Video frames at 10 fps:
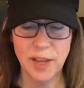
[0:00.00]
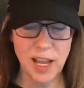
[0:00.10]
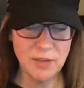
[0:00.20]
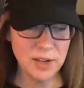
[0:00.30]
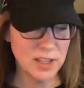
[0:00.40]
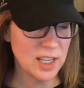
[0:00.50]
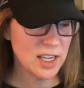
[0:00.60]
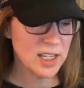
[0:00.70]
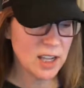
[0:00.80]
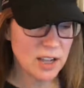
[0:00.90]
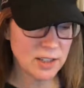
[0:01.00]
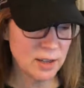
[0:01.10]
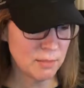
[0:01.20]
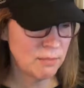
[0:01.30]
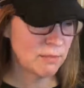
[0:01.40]
Everything is
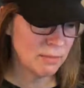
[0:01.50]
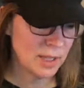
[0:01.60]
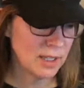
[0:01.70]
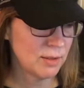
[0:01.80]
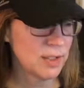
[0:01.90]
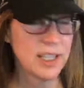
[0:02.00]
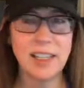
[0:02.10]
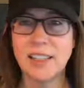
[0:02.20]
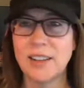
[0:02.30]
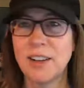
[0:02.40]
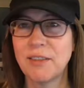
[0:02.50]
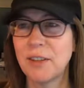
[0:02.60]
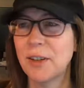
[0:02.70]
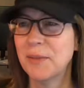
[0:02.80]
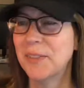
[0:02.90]
awesome! Was that song
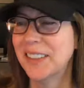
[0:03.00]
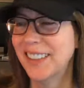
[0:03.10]
from